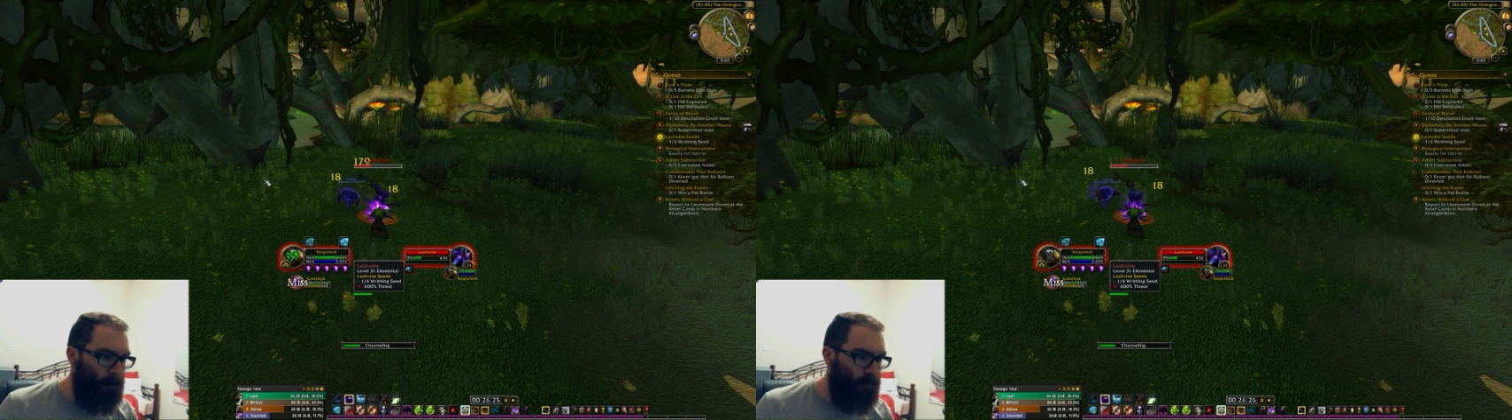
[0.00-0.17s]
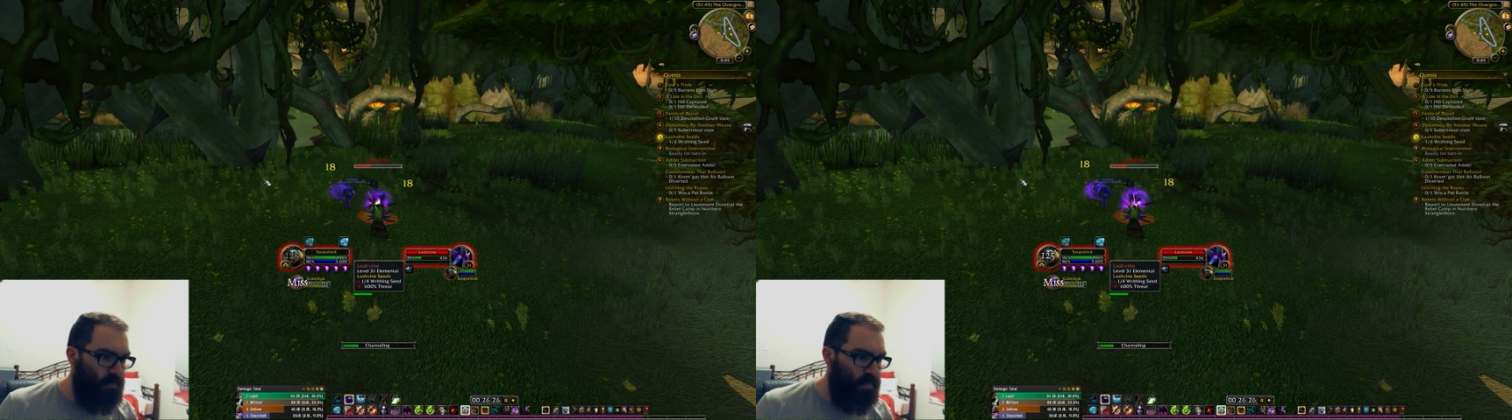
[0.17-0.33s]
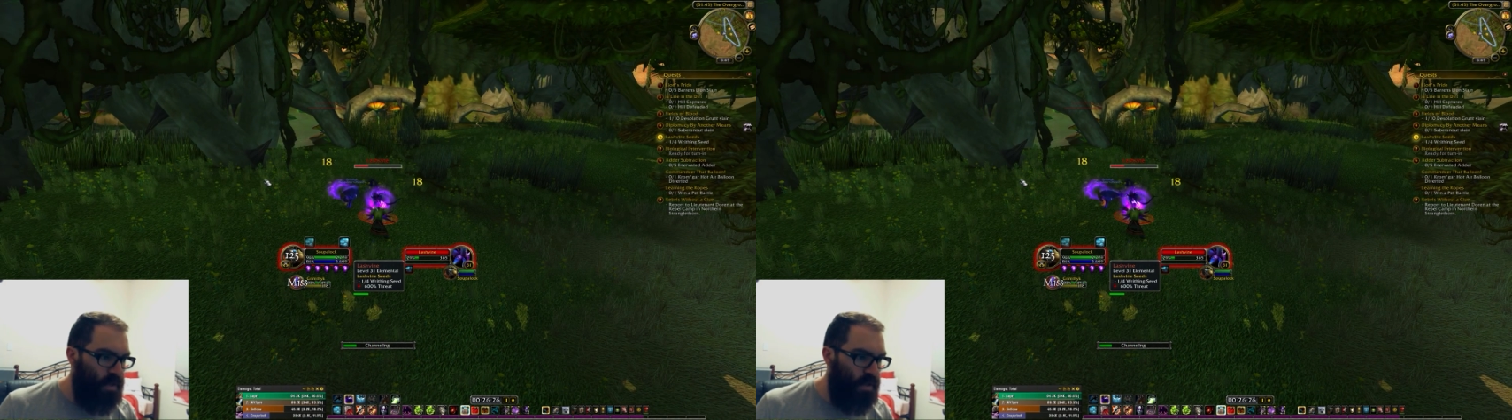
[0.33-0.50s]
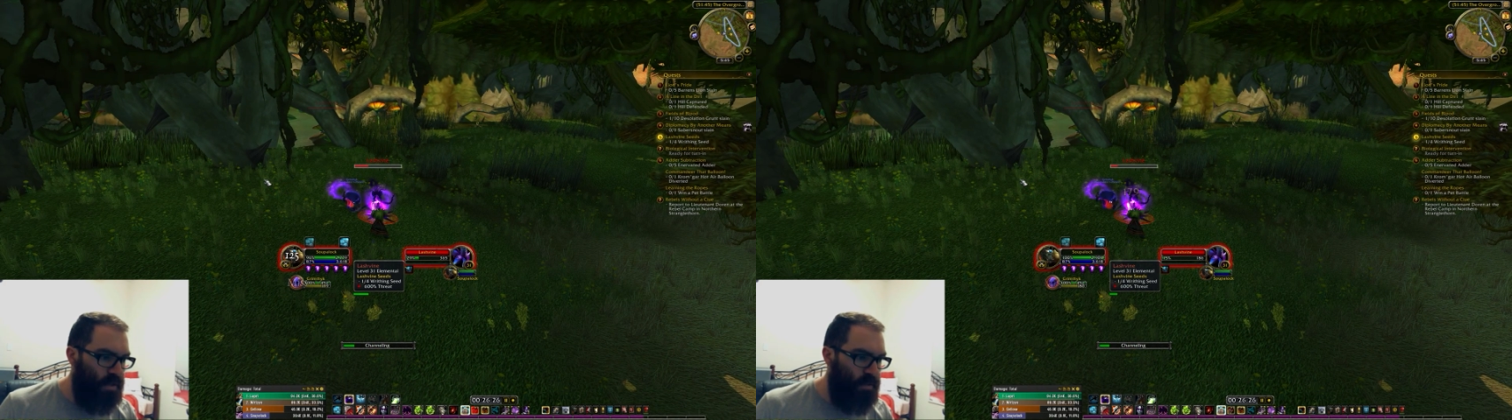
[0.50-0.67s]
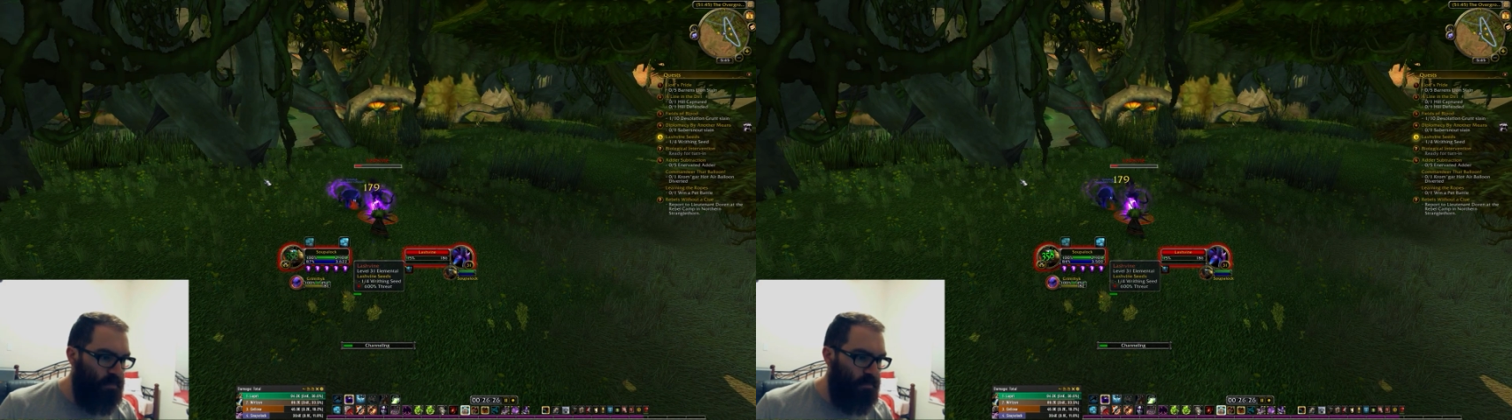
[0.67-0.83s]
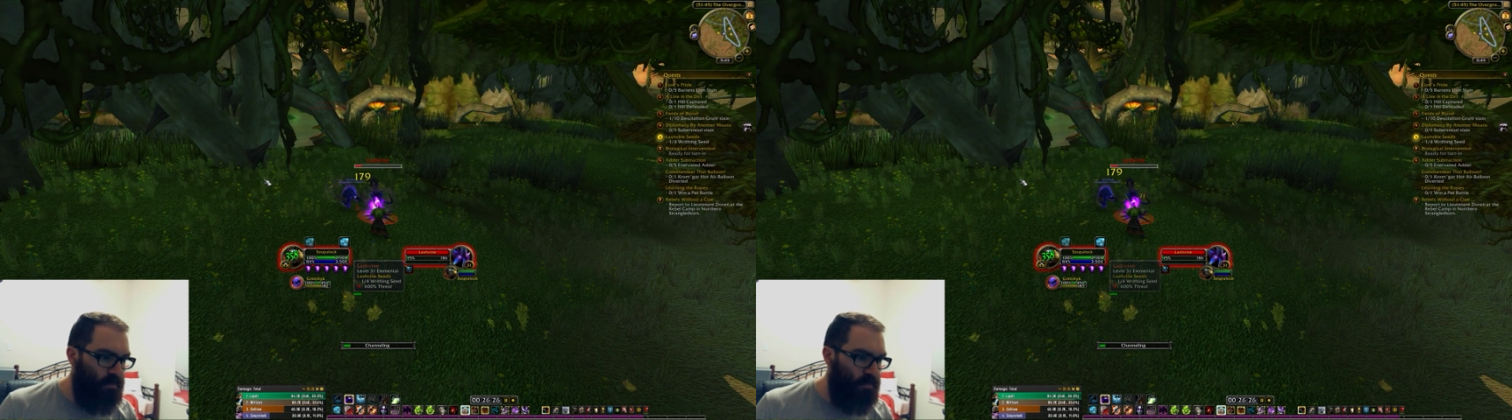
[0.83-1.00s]
I don't
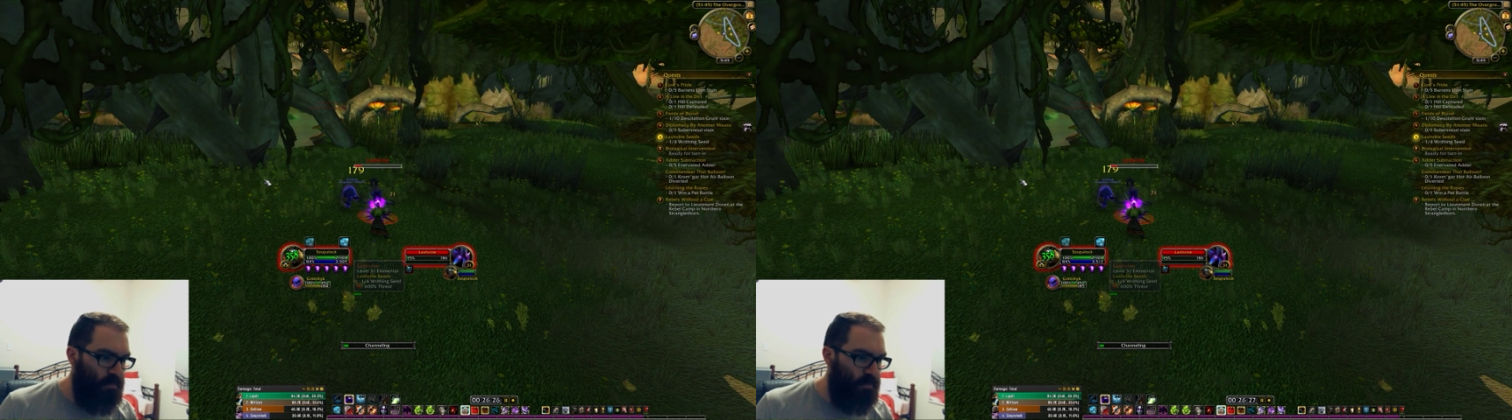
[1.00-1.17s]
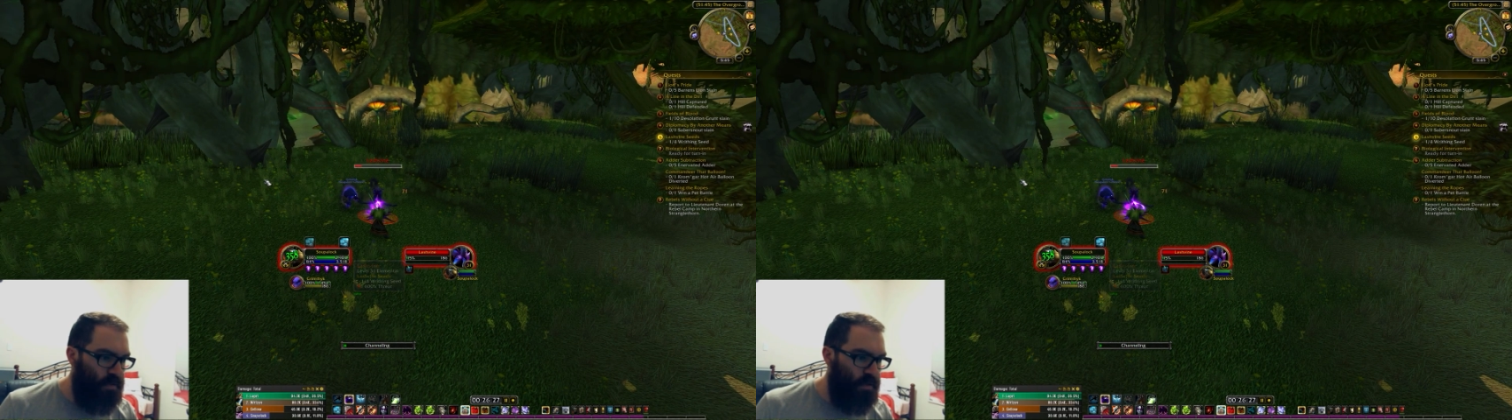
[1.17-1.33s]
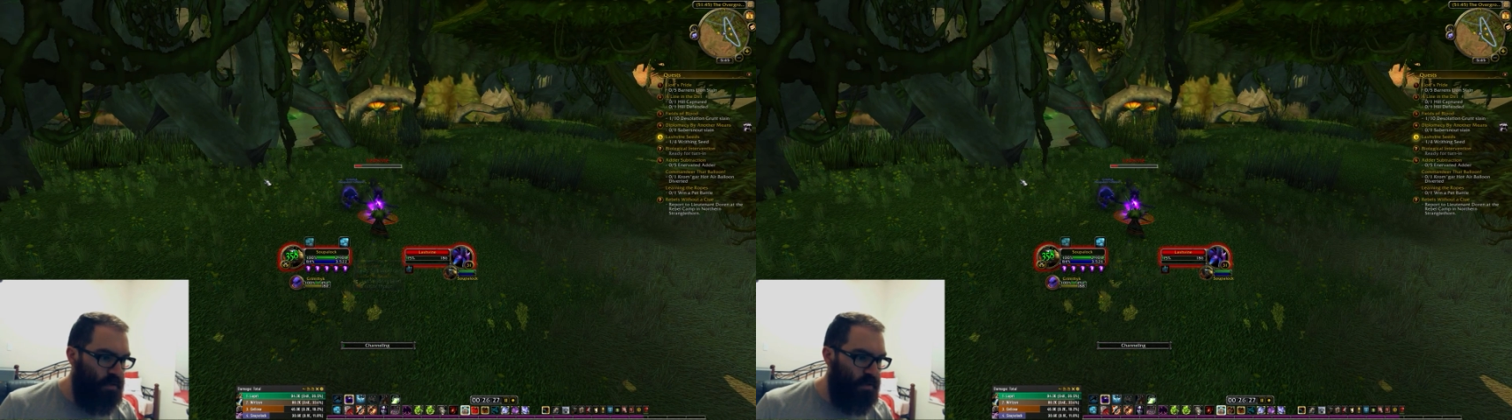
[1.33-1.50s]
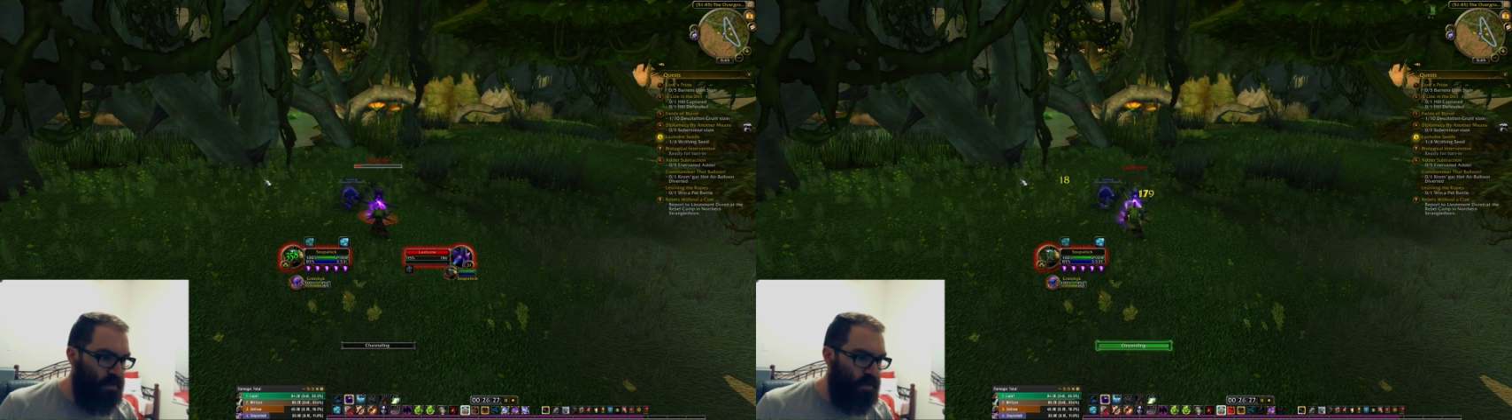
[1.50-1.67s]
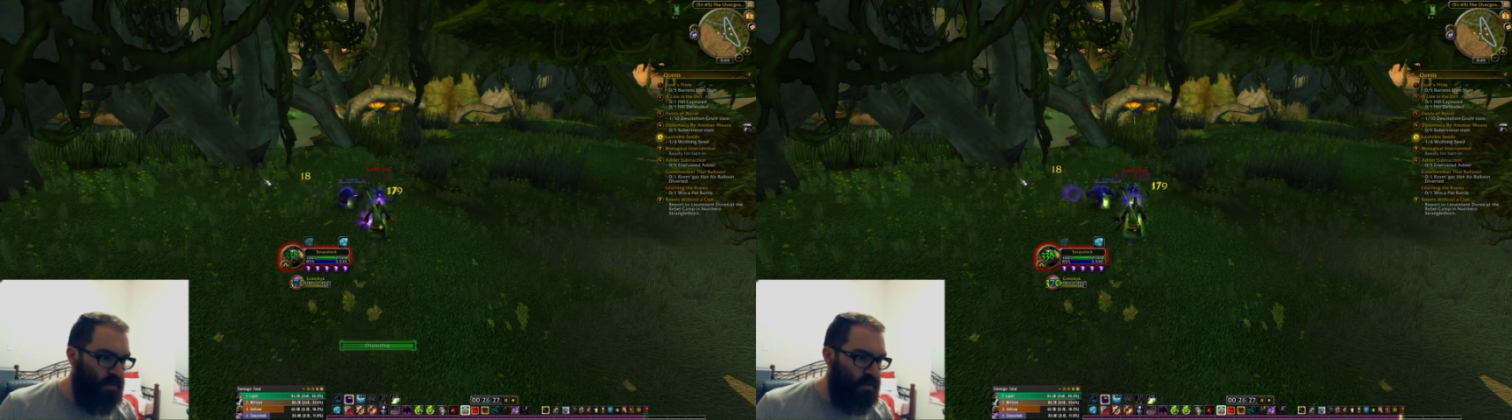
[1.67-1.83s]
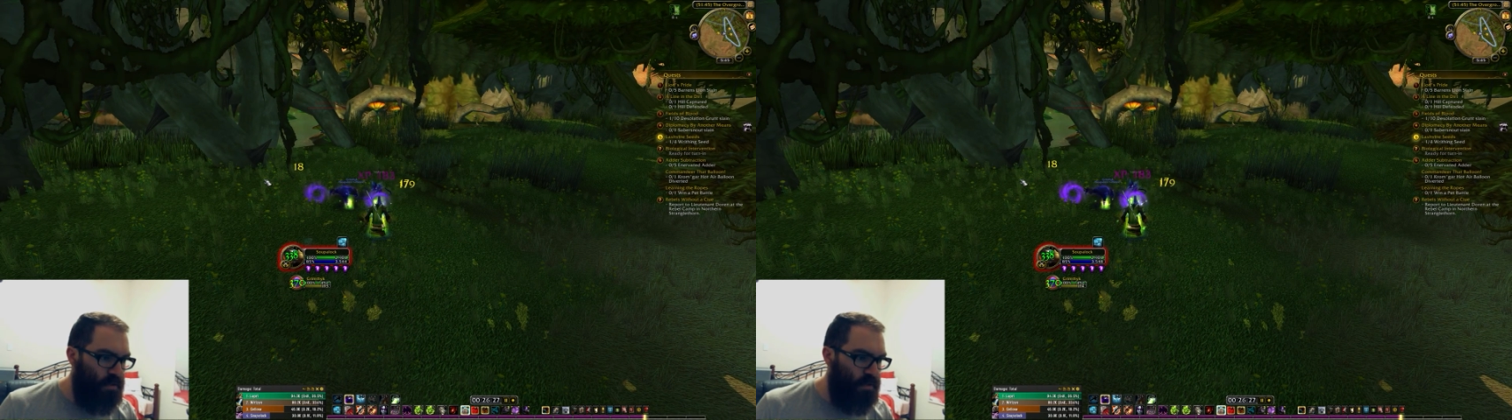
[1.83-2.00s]

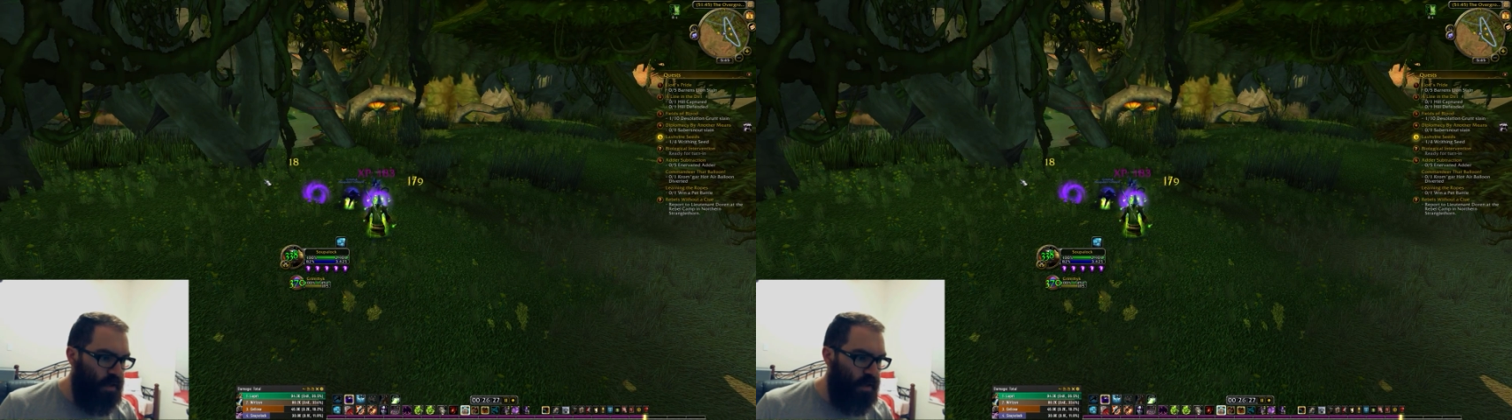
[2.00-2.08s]
know